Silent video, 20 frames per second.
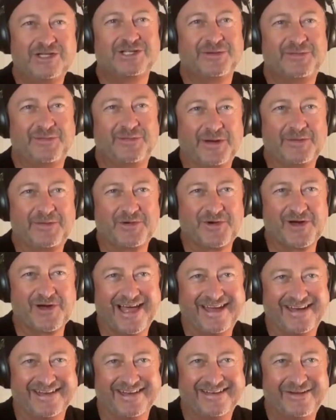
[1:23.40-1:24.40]
usually people
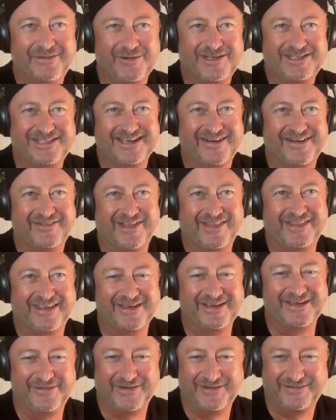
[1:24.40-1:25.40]
related, which I
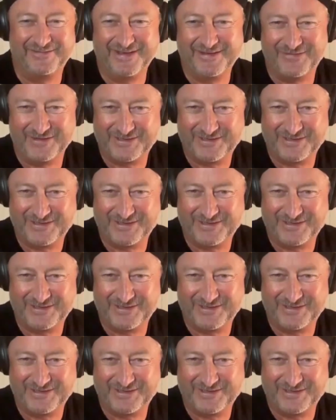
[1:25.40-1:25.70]
think if you